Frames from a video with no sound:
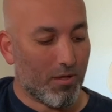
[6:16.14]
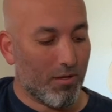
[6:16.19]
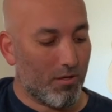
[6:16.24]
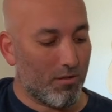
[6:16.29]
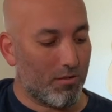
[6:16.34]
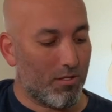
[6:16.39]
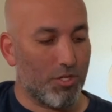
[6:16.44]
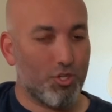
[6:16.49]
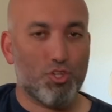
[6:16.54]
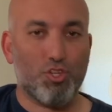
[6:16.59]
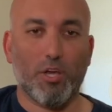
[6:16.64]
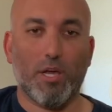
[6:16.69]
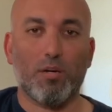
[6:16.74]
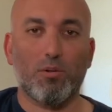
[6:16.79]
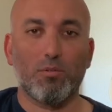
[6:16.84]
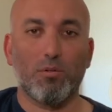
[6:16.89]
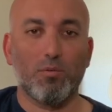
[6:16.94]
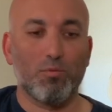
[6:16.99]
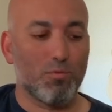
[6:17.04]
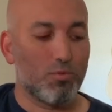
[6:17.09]
the
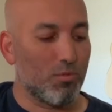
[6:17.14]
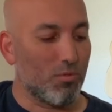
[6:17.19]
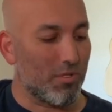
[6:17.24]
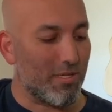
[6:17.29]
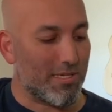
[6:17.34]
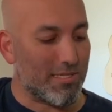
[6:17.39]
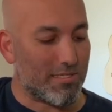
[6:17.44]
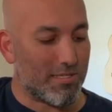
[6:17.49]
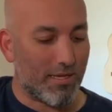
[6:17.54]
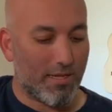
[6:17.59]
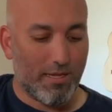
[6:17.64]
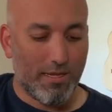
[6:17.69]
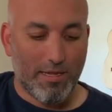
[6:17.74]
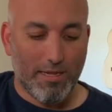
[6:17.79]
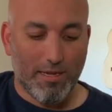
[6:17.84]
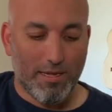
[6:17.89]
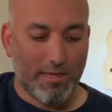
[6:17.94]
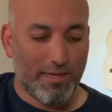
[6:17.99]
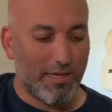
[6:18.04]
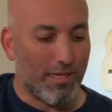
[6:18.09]
general rule is
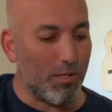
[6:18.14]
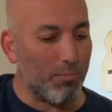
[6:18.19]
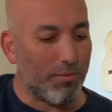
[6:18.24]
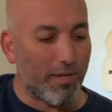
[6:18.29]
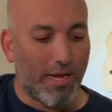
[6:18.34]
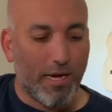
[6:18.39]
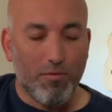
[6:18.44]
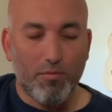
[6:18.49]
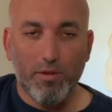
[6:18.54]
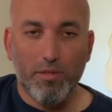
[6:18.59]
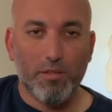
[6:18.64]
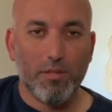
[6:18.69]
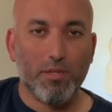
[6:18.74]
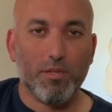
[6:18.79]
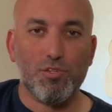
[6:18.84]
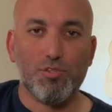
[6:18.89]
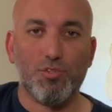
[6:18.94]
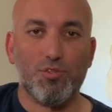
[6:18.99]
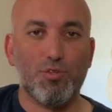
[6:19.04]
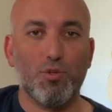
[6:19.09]
keep everything
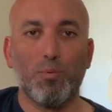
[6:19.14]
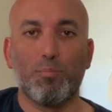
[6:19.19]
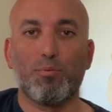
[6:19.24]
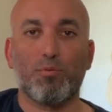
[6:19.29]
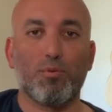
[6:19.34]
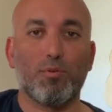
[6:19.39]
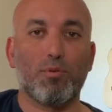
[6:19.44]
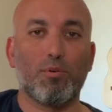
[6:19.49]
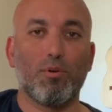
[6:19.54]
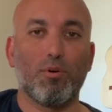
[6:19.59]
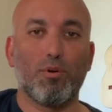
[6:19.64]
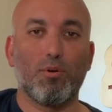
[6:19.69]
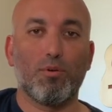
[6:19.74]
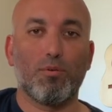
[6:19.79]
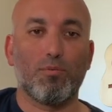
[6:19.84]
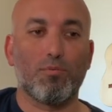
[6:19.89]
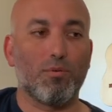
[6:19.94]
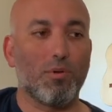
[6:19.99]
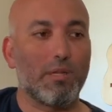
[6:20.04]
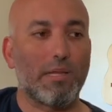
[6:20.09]
super
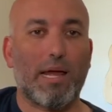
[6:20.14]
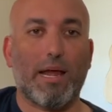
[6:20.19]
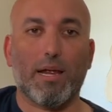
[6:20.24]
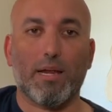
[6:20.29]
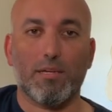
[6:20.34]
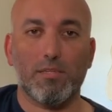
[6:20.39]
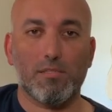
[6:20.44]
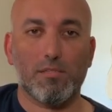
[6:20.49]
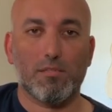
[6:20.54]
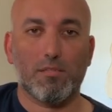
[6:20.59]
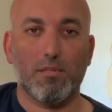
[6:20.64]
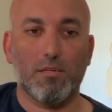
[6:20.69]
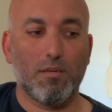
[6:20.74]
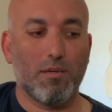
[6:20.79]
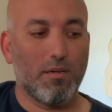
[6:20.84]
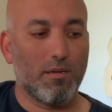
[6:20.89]
relaxed.